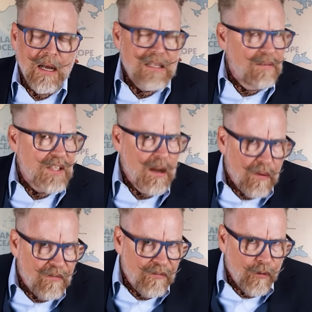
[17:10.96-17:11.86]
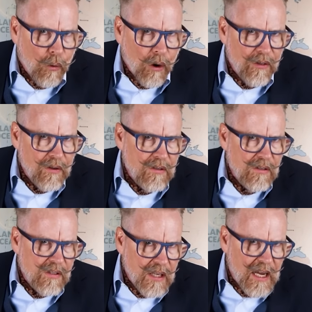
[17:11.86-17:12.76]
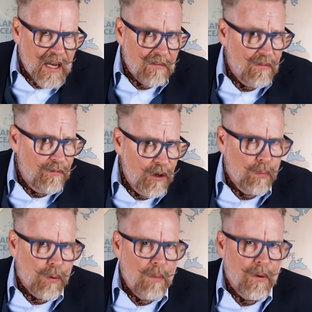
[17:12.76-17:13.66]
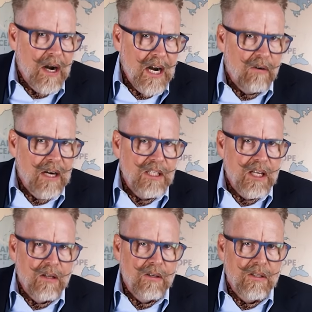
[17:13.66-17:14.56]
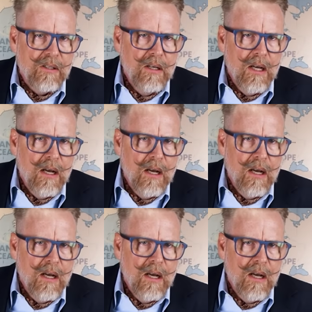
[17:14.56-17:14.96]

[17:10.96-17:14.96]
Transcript: As I've said before, the city has few proper air raid shelters,